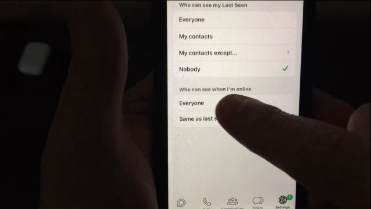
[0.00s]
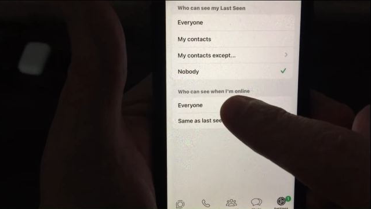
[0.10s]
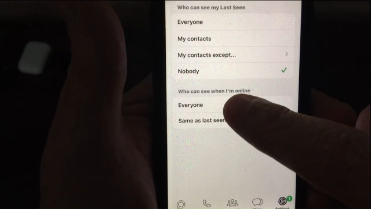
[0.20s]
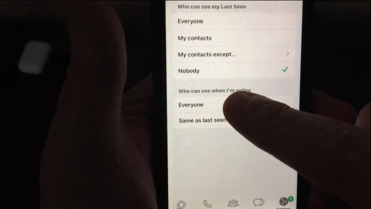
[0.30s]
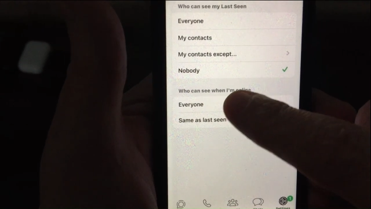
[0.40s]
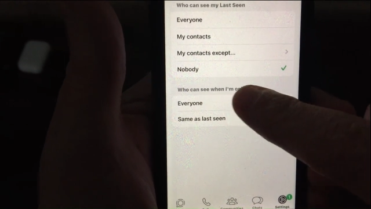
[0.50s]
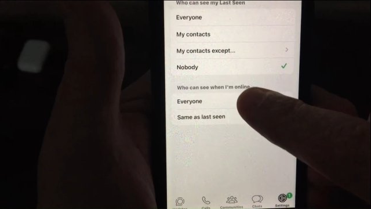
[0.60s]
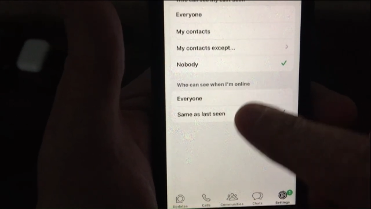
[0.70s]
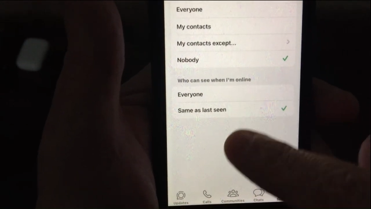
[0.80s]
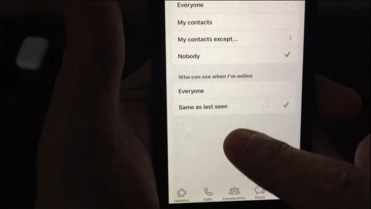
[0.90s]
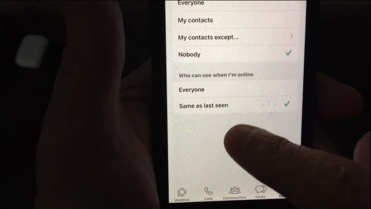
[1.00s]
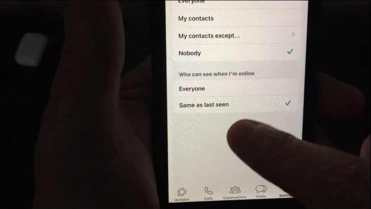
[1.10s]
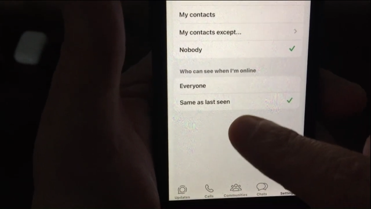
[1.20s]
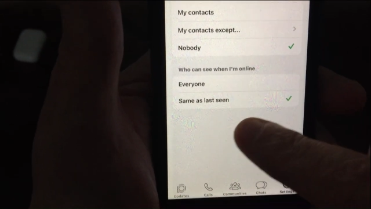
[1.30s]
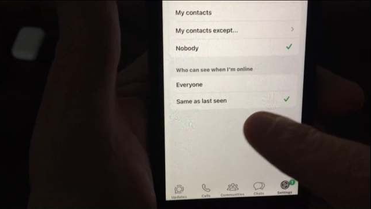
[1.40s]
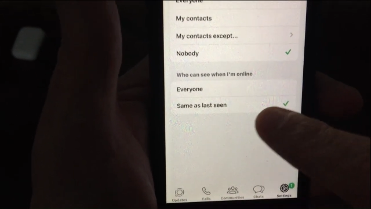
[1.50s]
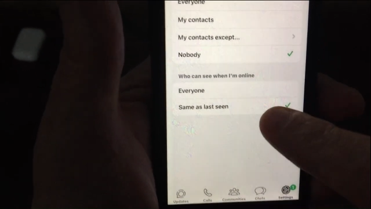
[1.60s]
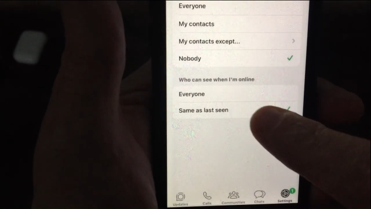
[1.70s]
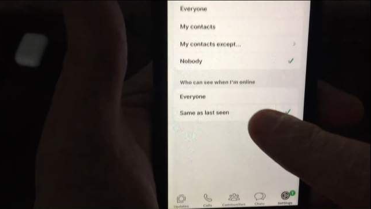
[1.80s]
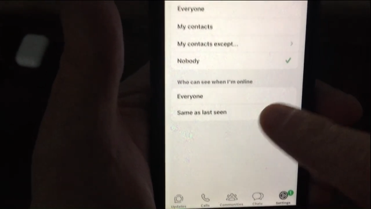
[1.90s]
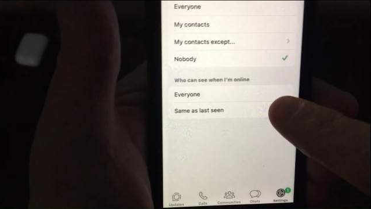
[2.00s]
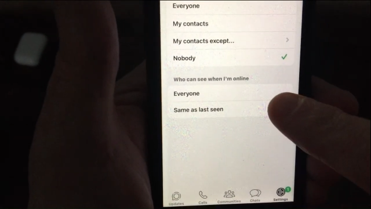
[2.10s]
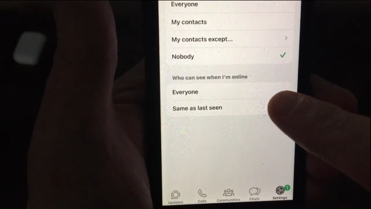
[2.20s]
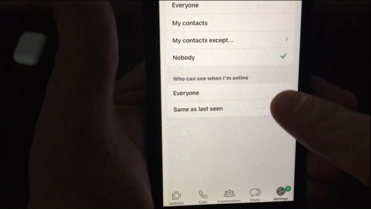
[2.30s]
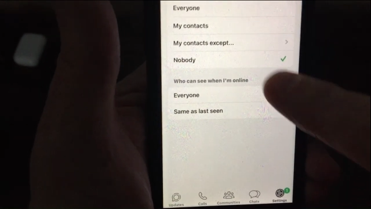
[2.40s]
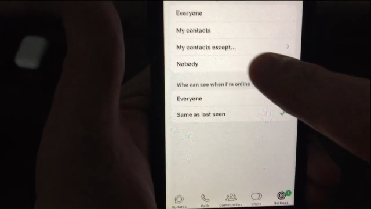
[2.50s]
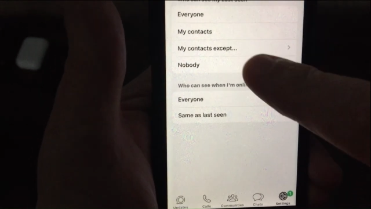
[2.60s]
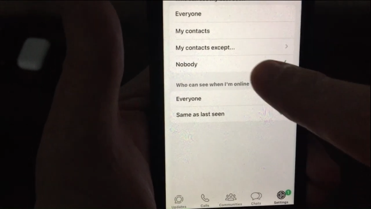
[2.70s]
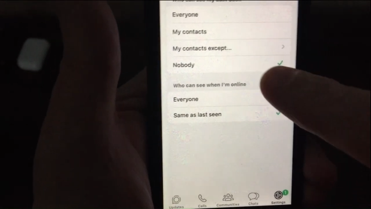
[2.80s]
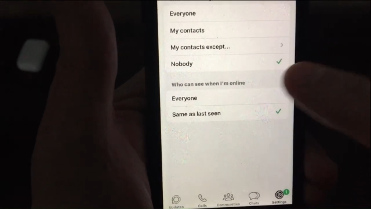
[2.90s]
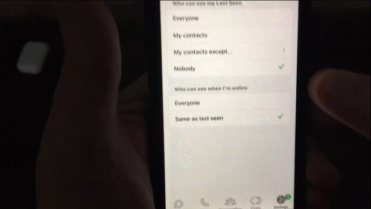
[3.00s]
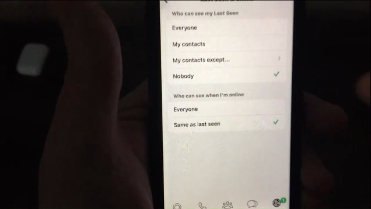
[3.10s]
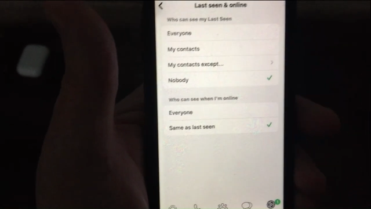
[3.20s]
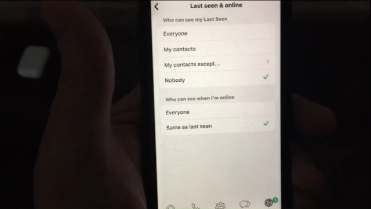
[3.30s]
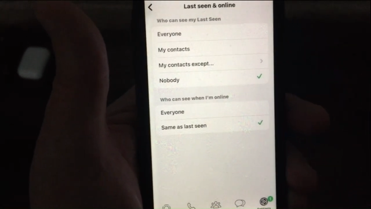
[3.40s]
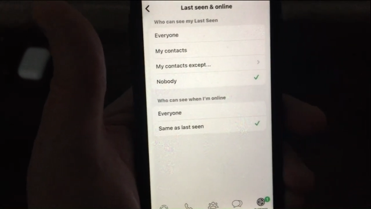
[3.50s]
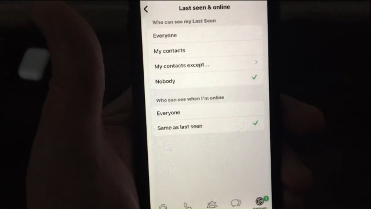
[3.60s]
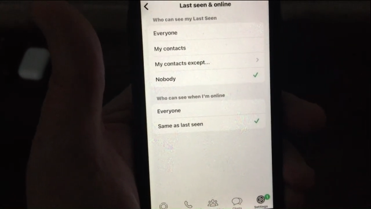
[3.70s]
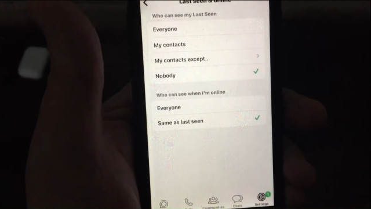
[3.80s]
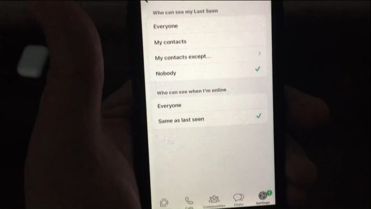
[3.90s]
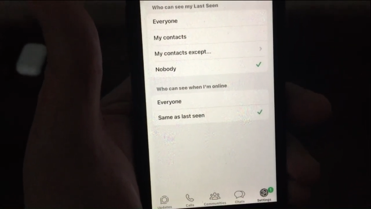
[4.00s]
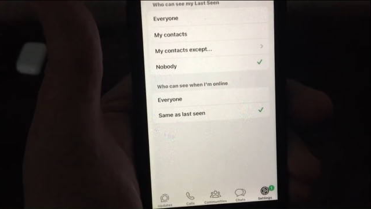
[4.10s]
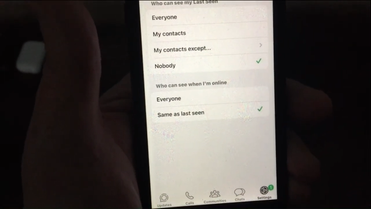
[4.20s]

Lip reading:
Nobody's mouth can be seen.